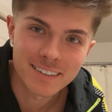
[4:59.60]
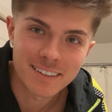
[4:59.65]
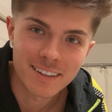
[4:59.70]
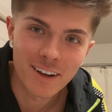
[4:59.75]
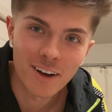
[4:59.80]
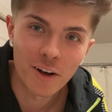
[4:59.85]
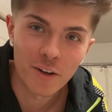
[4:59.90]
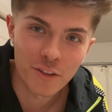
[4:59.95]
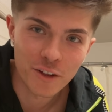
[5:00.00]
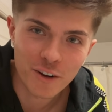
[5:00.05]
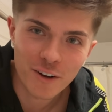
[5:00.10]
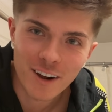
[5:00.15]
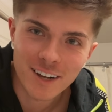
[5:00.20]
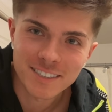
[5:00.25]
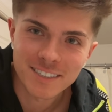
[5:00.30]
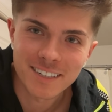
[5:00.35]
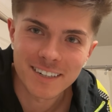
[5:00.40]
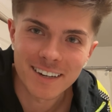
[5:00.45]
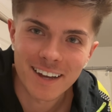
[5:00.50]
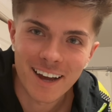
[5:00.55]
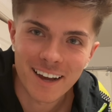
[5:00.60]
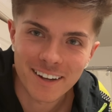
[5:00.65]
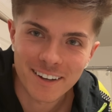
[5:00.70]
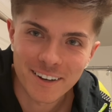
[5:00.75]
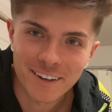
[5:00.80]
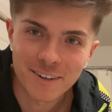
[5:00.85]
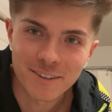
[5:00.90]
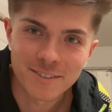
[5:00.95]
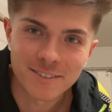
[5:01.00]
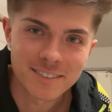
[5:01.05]
all the crested
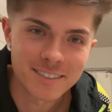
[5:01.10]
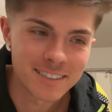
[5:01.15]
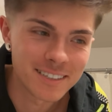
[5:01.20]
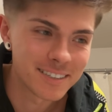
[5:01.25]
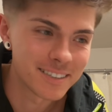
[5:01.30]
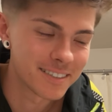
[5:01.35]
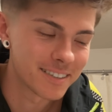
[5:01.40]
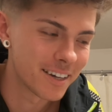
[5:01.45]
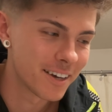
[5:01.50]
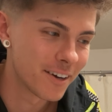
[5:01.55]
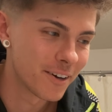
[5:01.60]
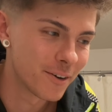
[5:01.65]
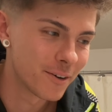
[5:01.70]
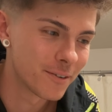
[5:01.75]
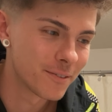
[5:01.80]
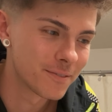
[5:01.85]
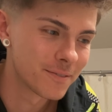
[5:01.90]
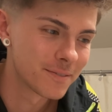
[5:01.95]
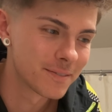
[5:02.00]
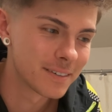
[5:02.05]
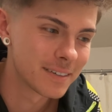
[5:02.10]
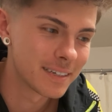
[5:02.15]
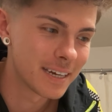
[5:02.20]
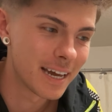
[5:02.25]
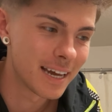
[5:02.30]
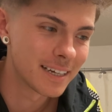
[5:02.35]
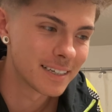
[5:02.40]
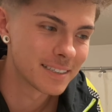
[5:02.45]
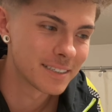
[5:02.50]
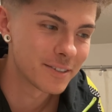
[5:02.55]
geckos. So
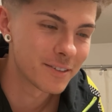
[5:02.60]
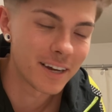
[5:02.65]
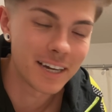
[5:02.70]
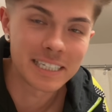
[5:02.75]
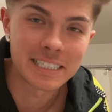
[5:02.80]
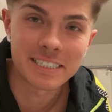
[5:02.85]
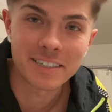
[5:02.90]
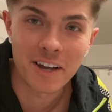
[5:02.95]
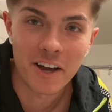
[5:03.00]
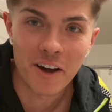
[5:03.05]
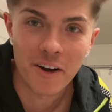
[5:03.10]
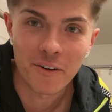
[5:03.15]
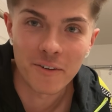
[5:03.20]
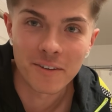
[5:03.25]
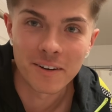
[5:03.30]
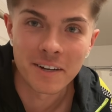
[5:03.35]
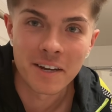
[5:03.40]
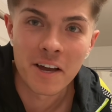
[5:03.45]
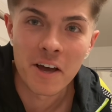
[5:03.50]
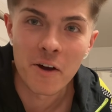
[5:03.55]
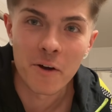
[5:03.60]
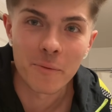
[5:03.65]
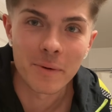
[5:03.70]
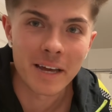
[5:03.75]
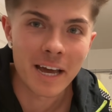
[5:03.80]
as you guys know, we